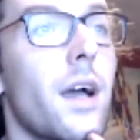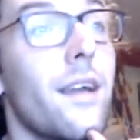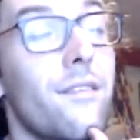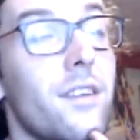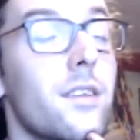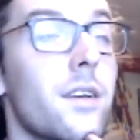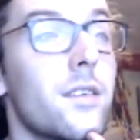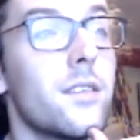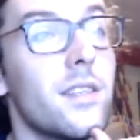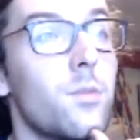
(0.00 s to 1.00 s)
iVTEC
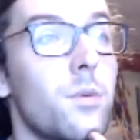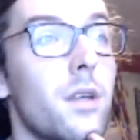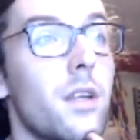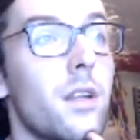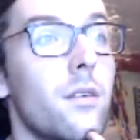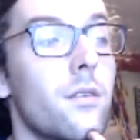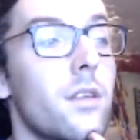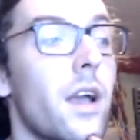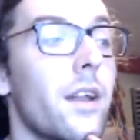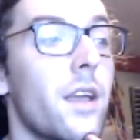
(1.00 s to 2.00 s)
6-speed,
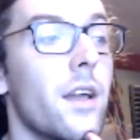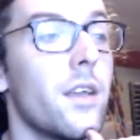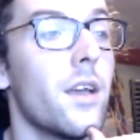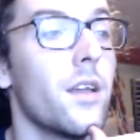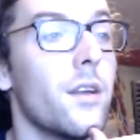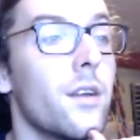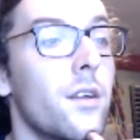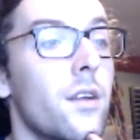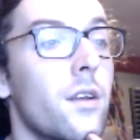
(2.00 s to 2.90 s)
yada yada yada.